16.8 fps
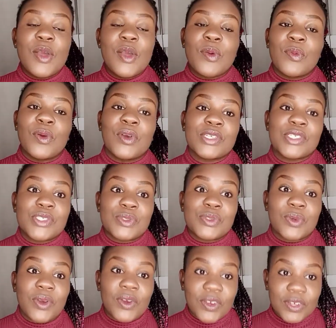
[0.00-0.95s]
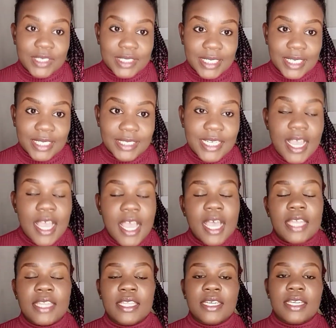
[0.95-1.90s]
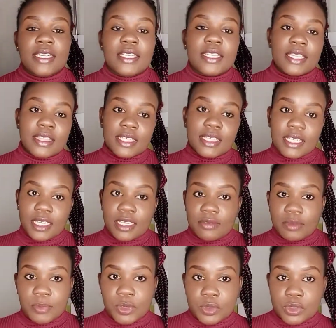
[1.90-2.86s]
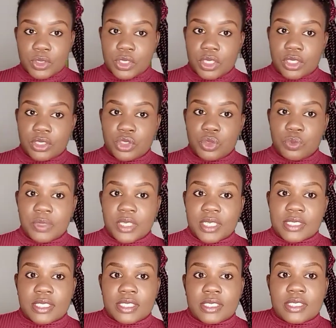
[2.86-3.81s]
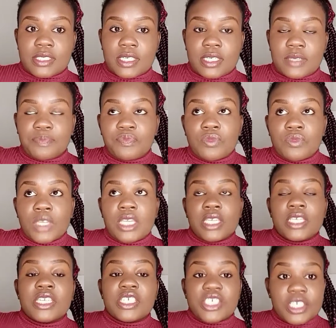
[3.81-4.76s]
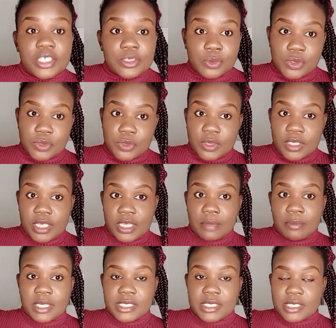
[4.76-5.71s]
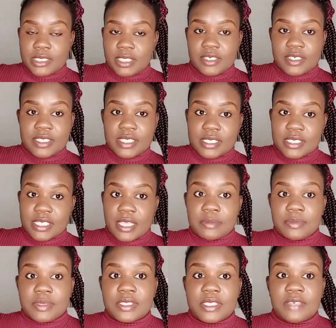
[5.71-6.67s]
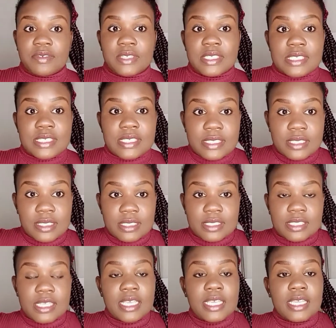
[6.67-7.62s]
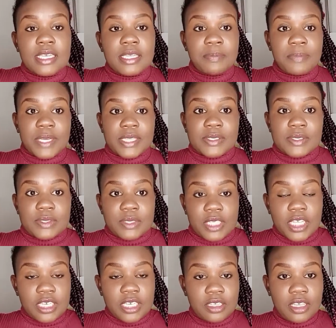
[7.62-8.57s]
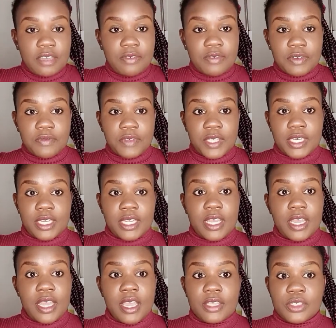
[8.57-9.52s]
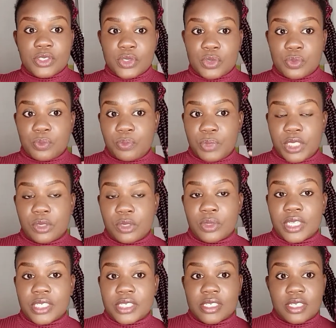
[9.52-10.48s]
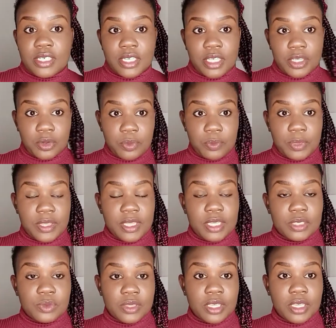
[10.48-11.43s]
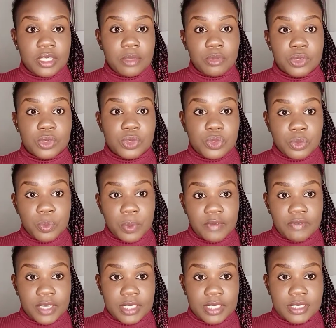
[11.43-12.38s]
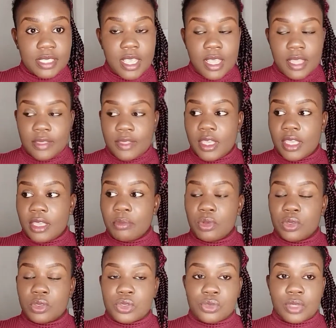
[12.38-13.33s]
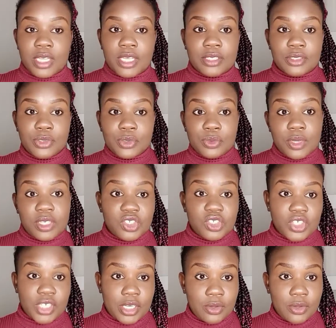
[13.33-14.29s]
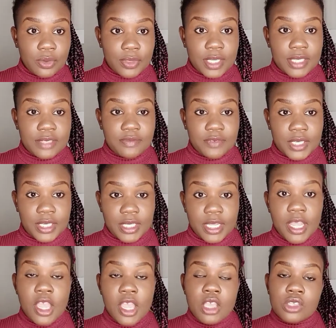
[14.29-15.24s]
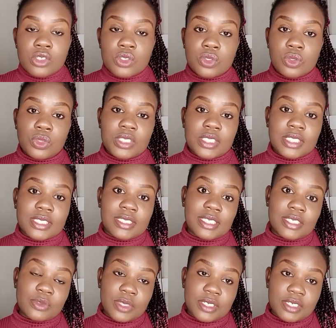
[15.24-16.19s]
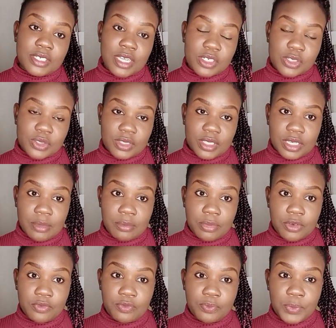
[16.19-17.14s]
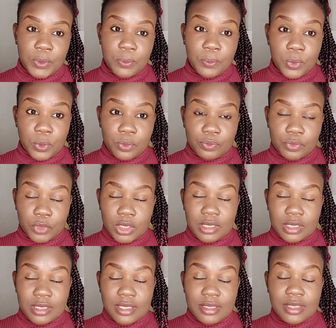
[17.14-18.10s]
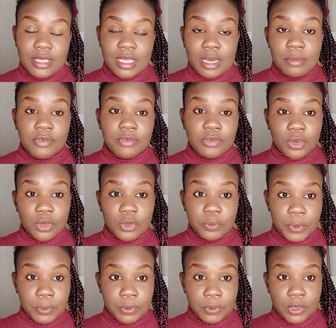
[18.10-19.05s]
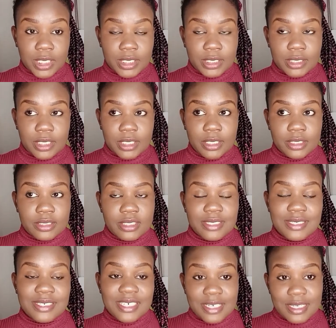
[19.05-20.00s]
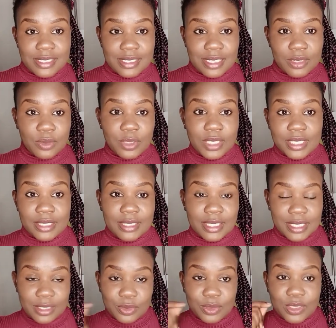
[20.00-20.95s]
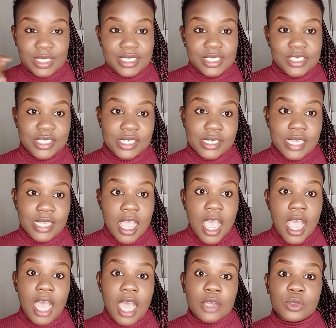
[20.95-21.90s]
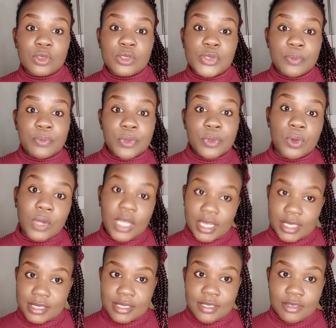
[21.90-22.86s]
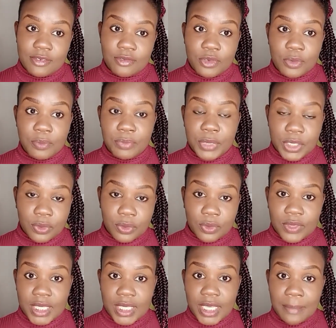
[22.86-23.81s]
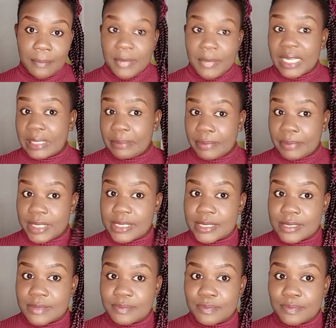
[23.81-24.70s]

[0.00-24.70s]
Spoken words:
what you ordered. And then another thing I love about Jumia is that initially it was not there, but in the recent times they've insisted that every vendor has to be located in Nairobi. That way they're able to supervise, they're able to like do a check on that vendor. So it has led to a reduction in the number of people, in the number of con people, like traders that are not legit, and also brokers from being on the marketplace.